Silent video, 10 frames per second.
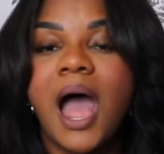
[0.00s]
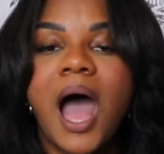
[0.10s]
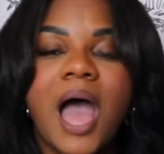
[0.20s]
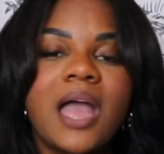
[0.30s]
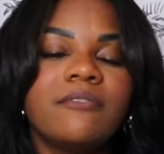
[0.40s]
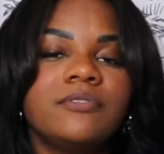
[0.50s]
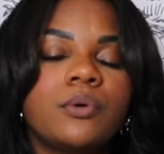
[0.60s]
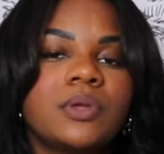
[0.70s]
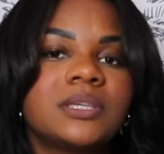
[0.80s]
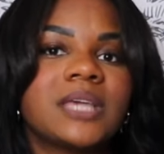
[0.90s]
I have
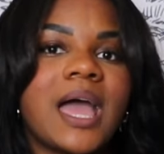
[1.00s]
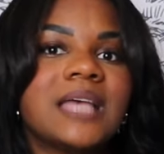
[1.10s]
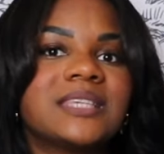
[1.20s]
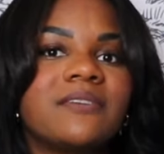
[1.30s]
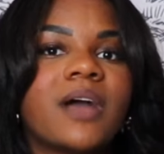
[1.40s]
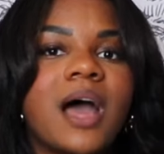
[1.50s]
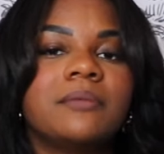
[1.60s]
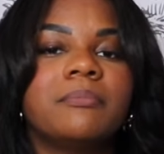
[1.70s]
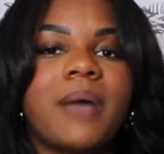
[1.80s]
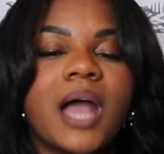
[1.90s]
noticed as I've
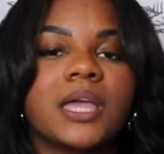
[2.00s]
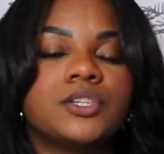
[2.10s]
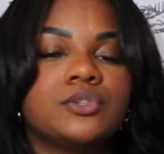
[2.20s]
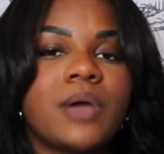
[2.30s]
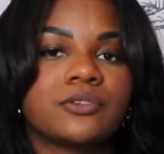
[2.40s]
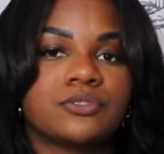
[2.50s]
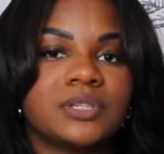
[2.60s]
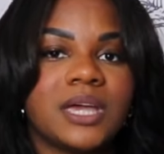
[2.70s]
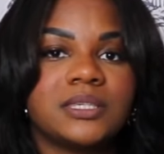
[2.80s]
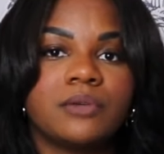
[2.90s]
gotten back into
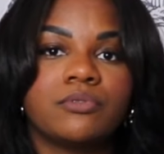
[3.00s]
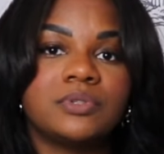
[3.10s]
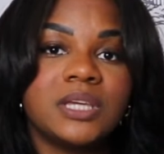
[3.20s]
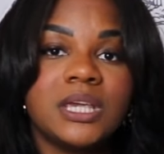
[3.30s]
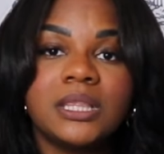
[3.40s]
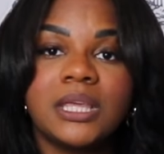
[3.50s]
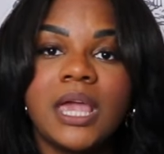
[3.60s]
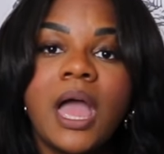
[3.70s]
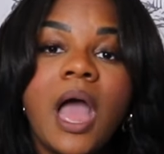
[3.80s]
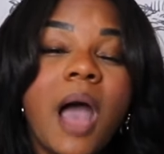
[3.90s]
exercising
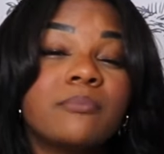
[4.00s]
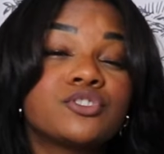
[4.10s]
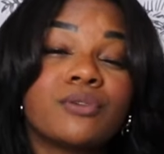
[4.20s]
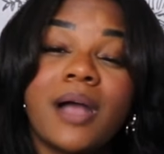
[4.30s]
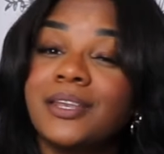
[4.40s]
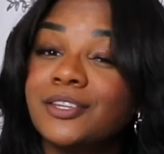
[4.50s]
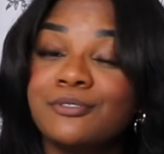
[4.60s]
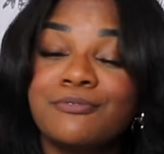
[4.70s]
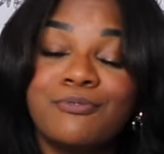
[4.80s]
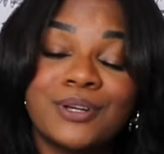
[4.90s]
routinely, I'm trying to do
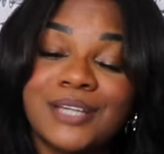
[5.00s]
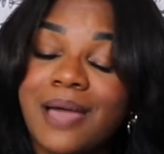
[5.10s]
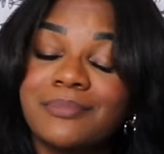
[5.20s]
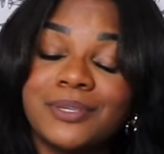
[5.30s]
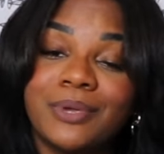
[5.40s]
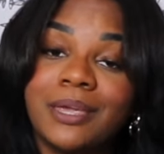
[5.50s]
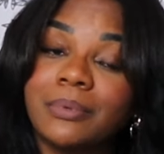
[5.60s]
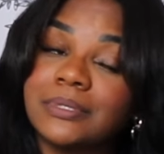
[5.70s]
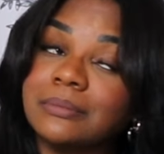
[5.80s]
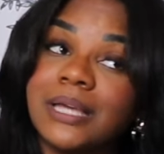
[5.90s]
4 times a week,
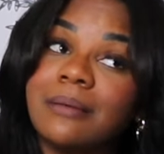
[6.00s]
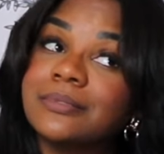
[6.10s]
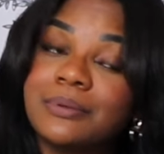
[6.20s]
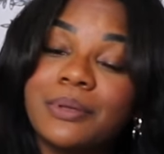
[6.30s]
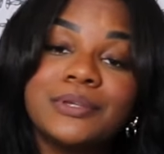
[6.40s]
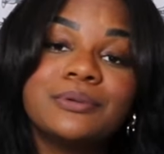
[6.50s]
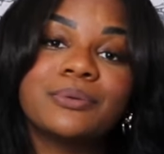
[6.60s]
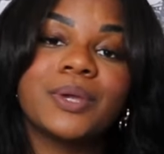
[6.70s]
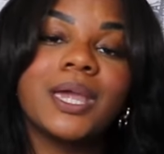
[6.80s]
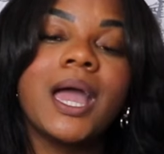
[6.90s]
but sometimes we only do
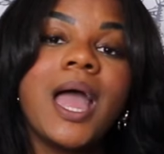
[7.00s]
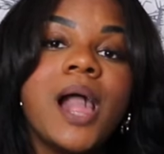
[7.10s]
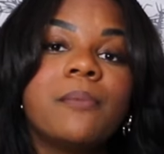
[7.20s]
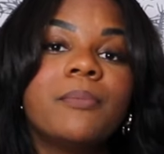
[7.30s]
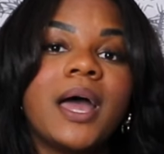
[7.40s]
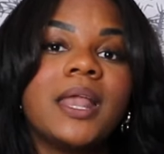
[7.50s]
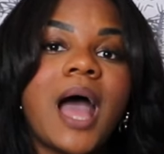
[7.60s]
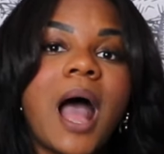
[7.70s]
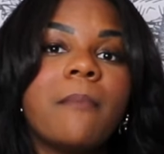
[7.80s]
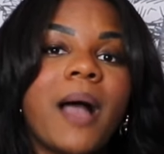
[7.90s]
3,
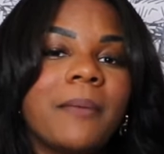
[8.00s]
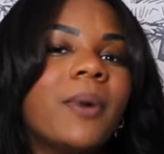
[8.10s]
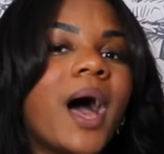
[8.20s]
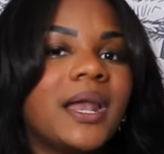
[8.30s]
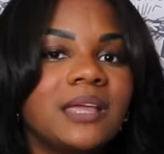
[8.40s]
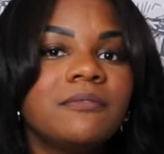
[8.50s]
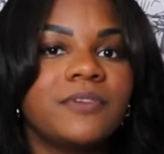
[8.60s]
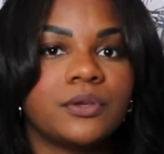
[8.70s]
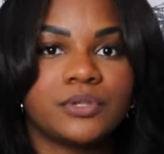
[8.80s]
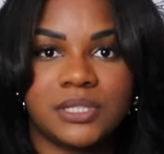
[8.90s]
but my body
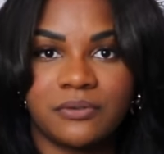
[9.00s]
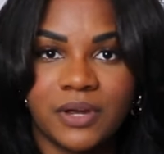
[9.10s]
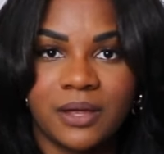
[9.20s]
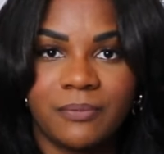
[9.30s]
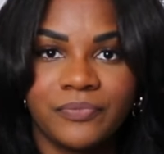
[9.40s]
feels different.